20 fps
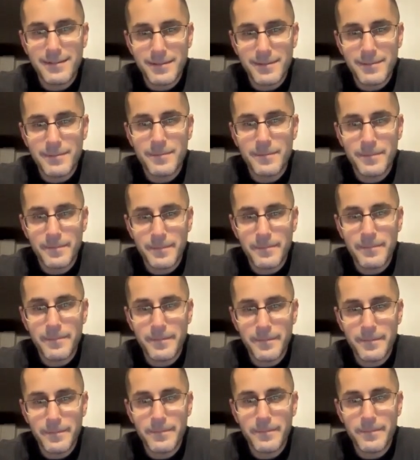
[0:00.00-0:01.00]

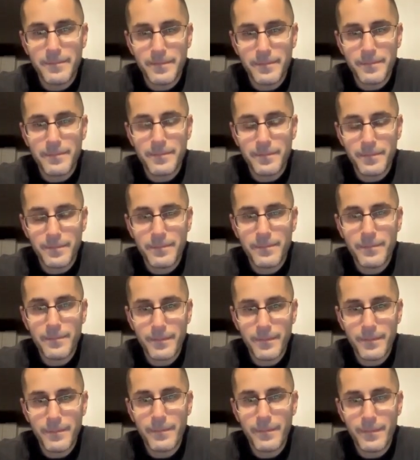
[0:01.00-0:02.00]

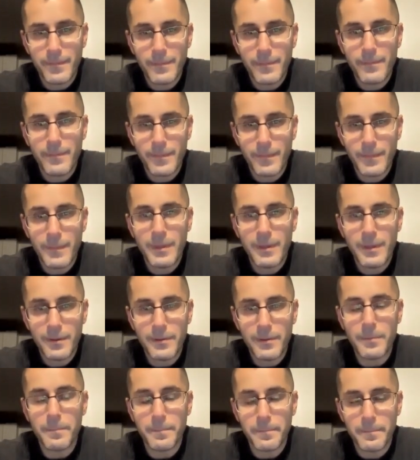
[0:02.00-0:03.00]

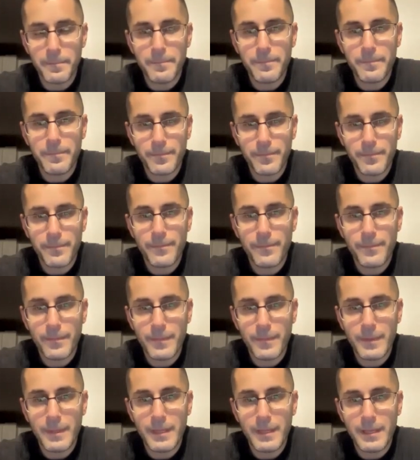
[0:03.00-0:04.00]

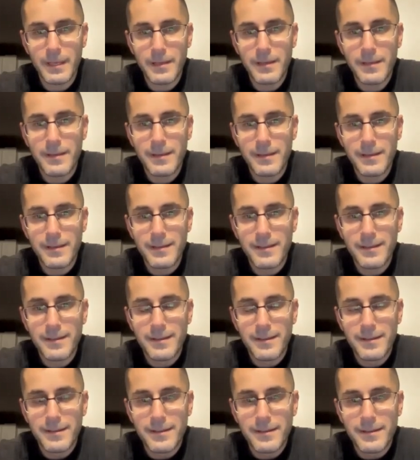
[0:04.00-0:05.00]

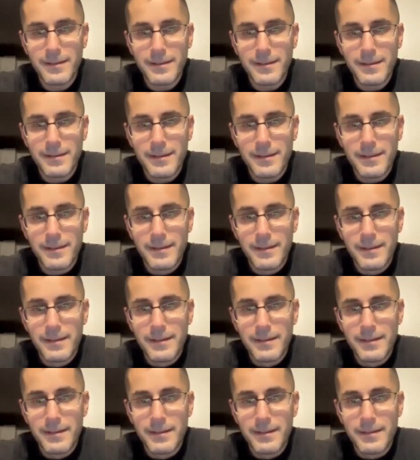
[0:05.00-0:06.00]

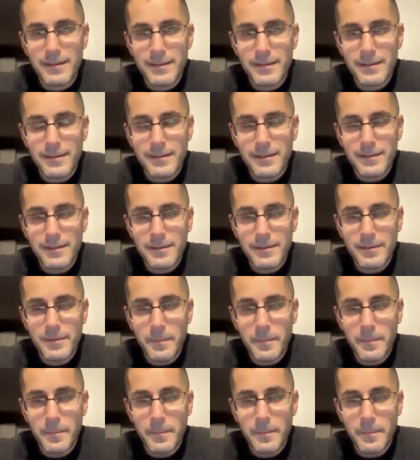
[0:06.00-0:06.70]
[no speech]